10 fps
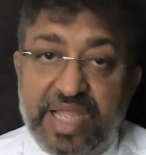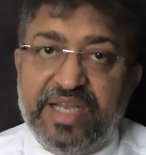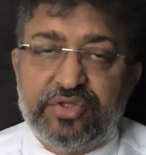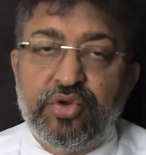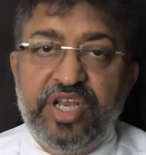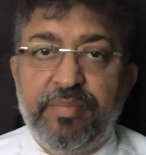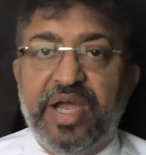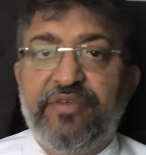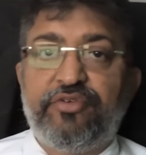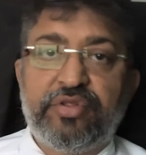but there is no
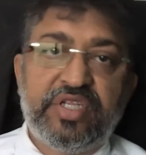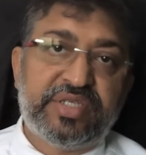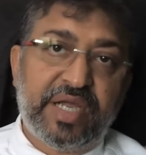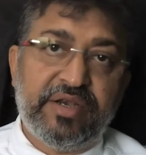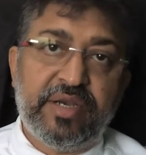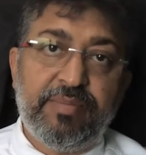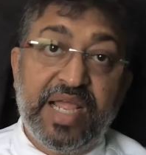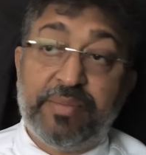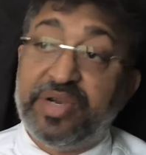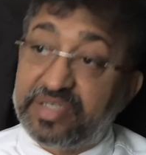demand for this 100
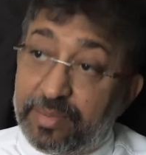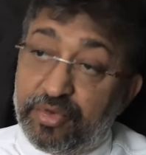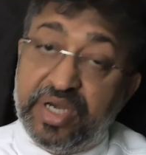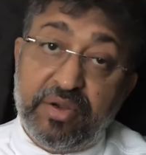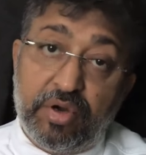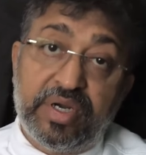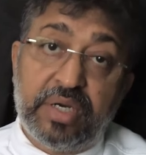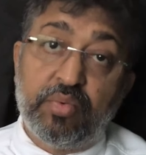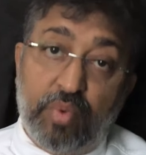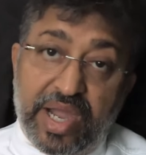black. But somebody
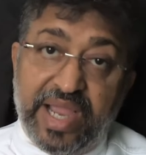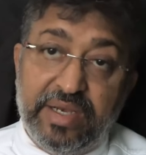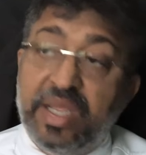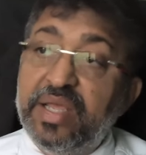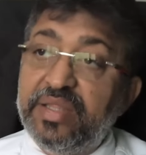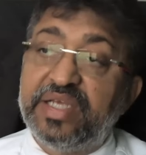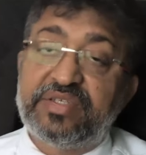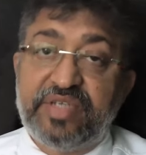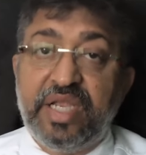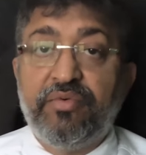ordered white,
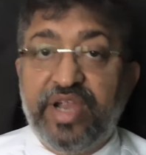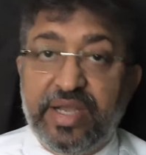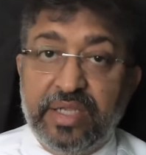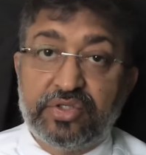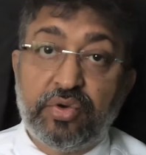they're still waiting.